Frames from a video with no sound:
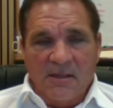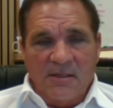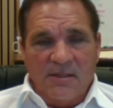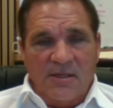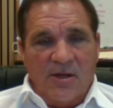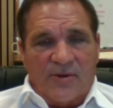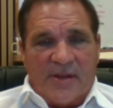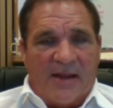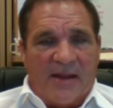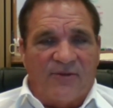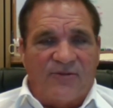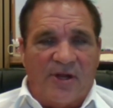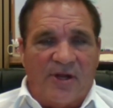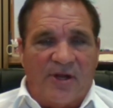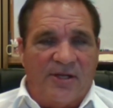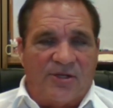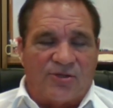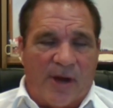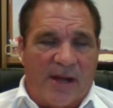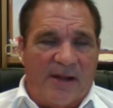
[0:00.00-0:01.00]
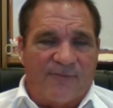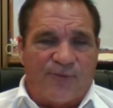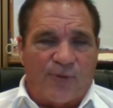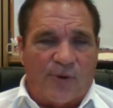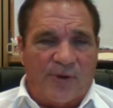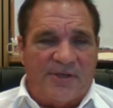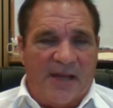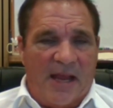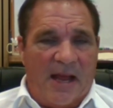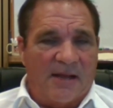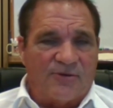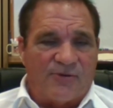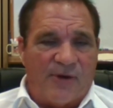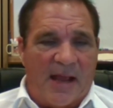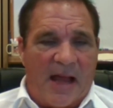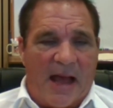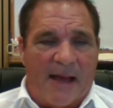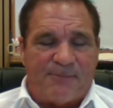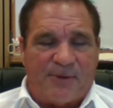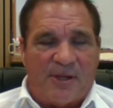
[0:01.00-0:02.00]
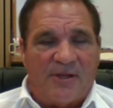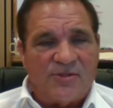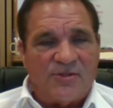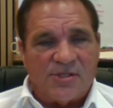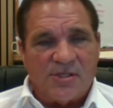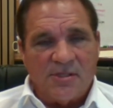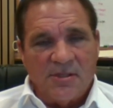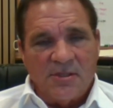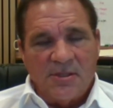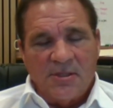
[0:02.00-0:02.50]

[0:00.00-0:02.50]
You know, Kansas City traded for DeAndre Hopkins.